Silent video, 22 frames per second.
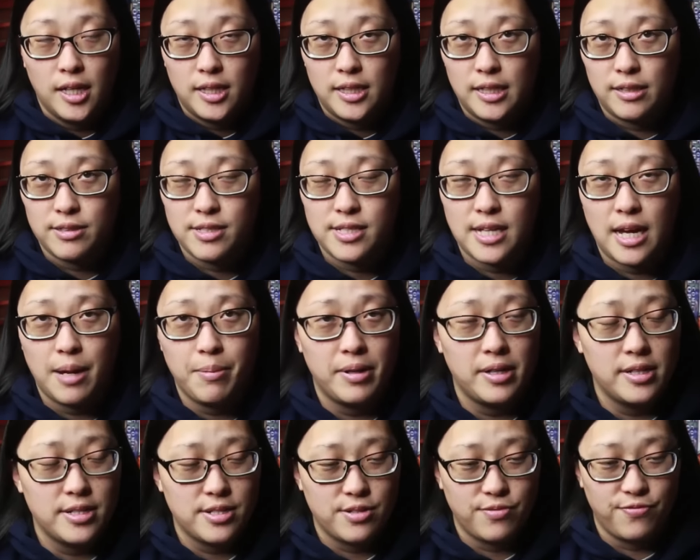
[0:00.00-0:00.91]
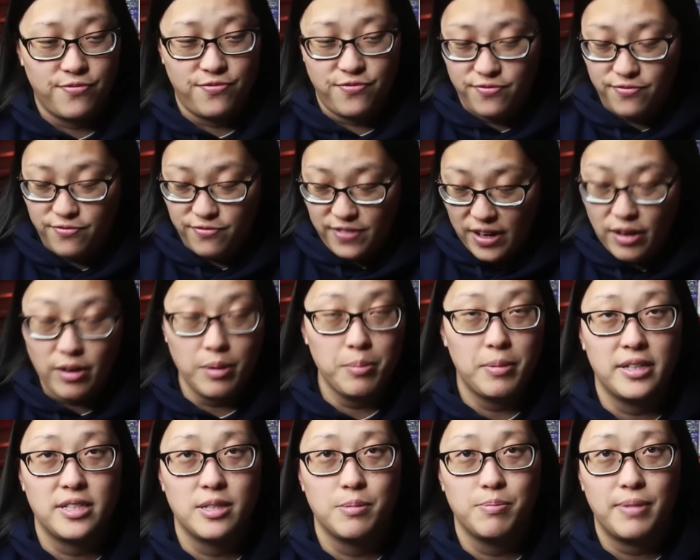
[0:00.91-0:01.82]
Now, Simon is very
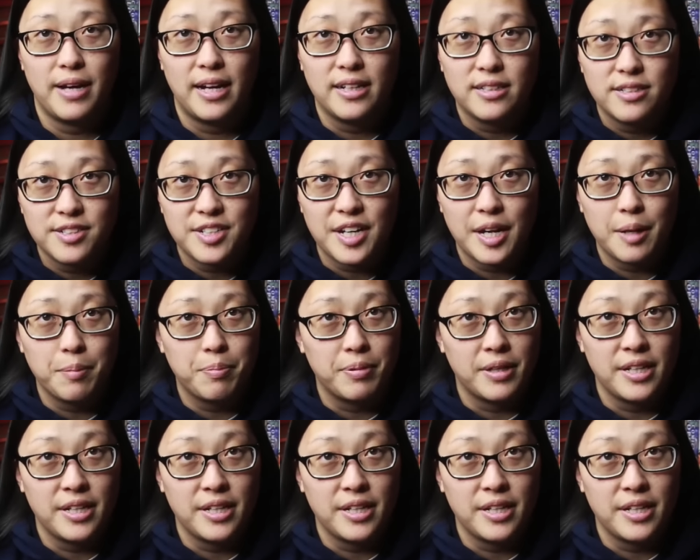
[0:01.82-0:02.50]
much in bad shape.